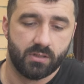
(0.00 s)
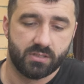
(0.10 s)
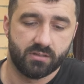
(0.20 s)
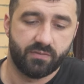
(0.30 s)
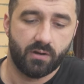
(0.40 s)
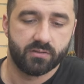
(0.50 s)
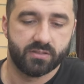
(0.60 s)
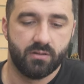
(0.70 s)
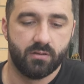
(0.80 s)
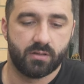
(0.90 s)
So as far as the
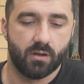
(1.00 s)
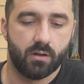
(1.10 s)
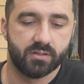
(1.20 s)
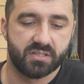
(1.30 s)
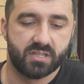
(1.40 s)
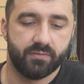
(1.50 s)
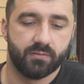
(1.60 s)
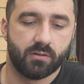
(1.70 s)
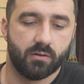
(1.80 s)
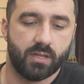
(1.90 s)
unit goes, it's
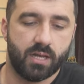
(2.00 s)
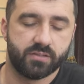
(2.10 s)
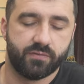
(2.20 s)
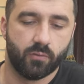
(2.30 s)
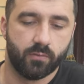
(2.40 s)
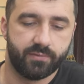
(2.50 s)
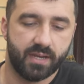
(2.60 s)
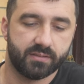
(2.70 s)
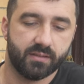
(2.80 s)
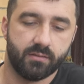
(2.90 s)
definitely got a larger form
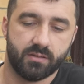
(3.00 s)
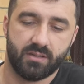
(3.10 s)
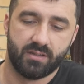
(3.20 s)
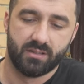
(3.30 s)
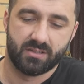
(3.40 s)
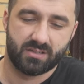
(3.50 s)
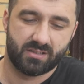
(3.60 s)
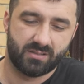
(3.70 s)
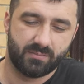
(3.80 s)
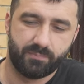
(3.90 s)
factor. It's
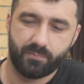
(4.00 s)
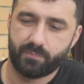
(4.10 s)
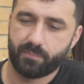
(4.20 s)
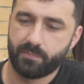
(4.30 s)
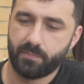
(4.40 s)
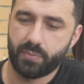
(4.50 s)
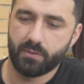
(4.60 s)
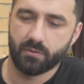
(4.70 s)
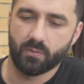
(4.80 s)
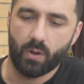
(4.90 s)
a bit
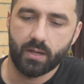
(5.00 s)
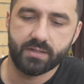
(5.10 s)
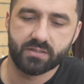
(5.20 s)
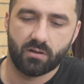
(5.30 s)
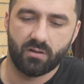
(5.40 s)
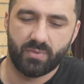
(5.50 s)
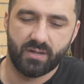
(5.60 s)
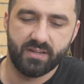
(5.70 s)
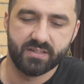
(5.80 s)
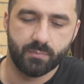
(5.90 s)
on the weighty side, but
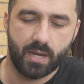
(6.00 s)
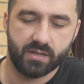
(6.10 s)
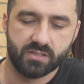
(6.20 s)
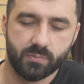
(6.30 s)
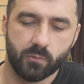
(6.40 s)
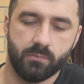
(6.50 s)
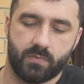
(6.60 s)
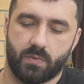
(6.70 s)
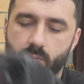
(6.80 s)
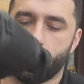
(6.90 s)
it is manageable.
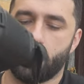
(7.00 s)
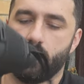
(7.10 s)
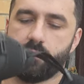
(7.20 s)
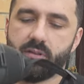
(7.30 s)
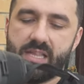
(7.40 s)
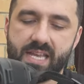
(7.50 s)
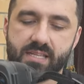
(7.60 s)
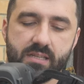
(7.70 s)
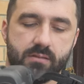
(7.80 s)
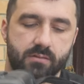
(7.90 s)
Run it off the
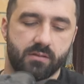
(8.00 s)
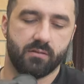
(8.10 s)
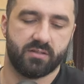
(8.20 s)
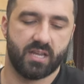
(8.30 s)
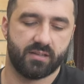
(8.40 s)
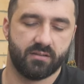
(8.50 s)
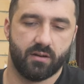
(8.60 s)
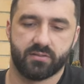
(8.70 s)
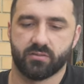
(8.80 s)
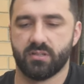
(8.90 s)
lanyard, you do start to
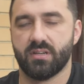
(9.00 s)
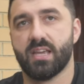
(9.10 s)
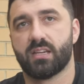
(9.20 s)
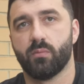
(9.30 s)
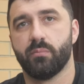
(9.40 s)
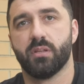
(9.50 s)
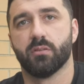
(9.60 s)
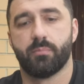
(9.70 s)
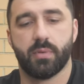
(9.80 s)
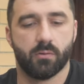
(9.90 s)
notice on your neck. It would be a
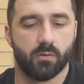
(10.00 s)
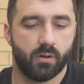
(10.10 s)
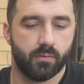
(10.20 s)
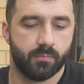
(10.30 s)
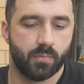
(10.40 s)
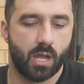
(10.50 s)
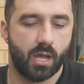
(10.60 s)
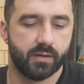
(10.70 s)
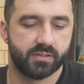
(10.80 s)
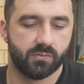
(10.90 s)
lot better on a
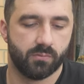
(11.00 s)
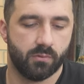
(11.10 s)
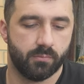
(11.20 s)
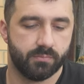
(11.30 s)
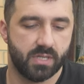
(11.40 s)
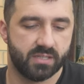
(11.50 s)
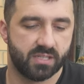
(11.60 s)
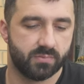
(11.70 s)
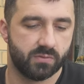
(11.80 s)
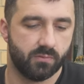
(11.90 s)
harness or yeah,
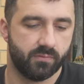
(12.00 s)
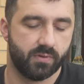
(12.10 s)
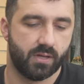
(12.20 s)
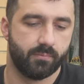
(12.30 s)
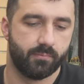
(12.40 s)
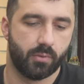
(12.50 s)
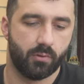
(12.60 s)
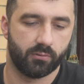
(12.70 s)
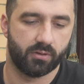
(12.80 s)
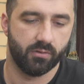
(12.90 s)
some sort of um,
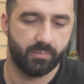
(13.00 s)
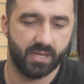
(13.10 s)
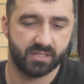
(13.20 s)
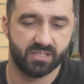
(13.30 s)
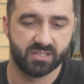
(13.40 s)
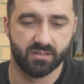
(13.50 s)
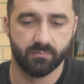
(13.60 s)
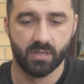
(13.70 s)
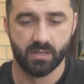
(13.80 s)
binocular pouch system.